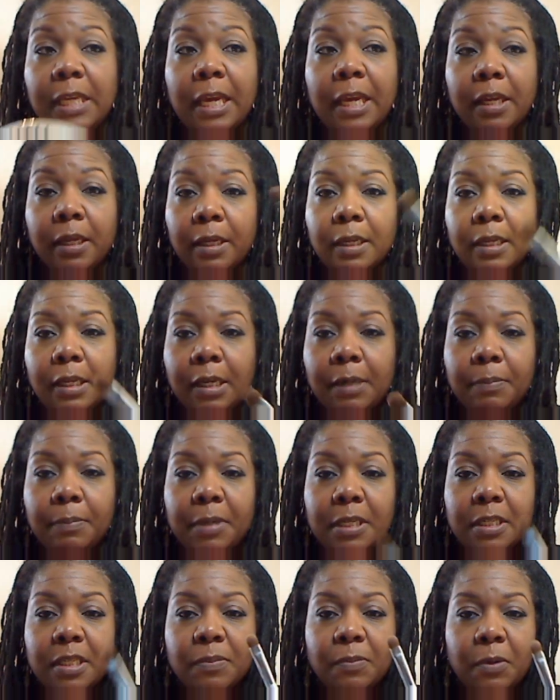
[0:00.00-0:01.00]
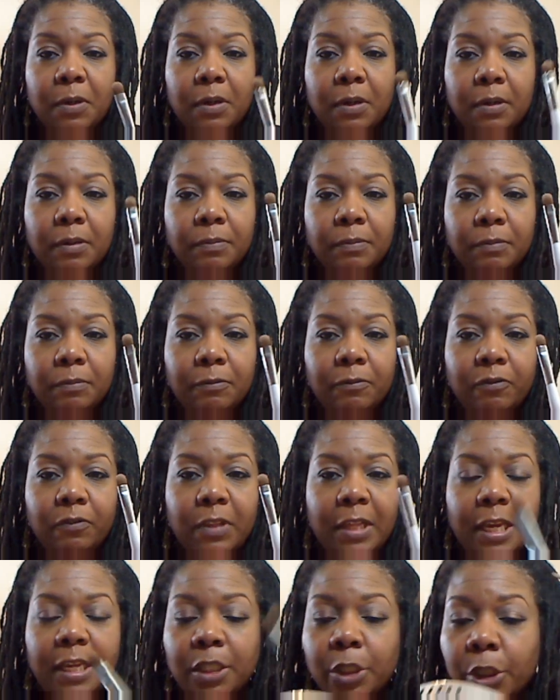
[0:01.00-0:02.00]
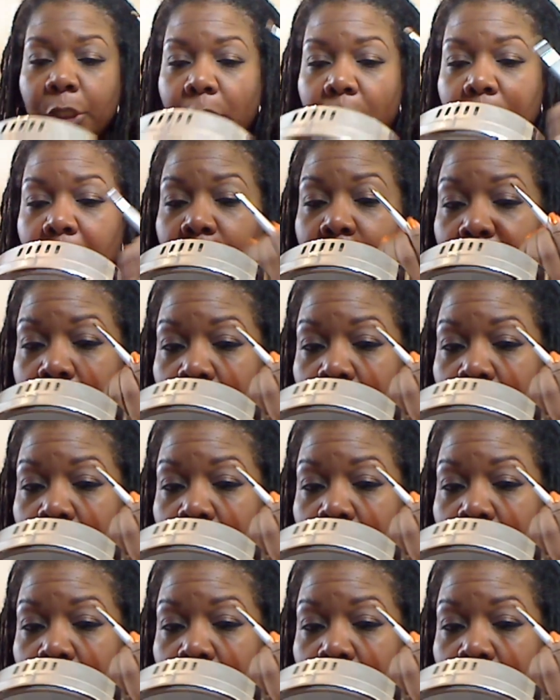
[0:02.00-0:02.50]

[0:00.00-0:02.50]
to take, again, my small flat shader